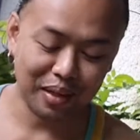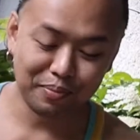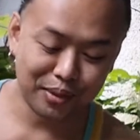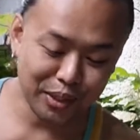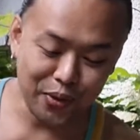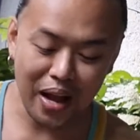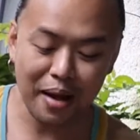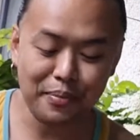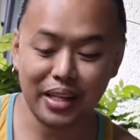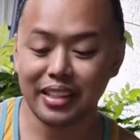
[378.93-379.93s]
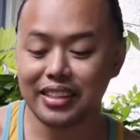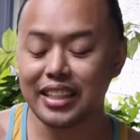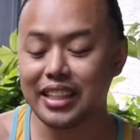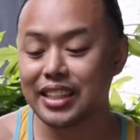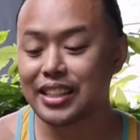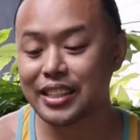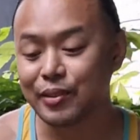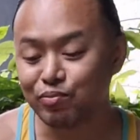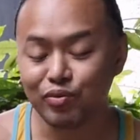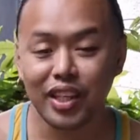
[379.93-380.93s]
So happy. This is
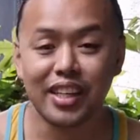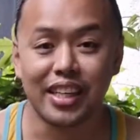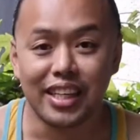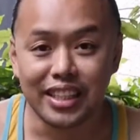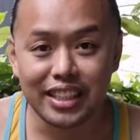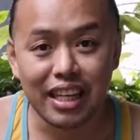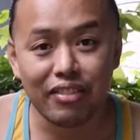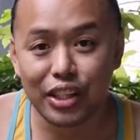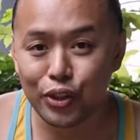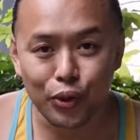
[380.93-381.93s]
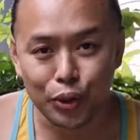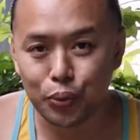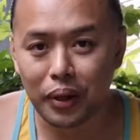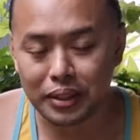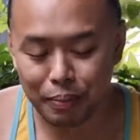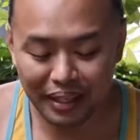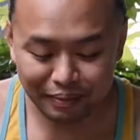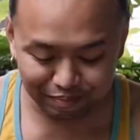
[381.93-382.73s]
€7 well spent.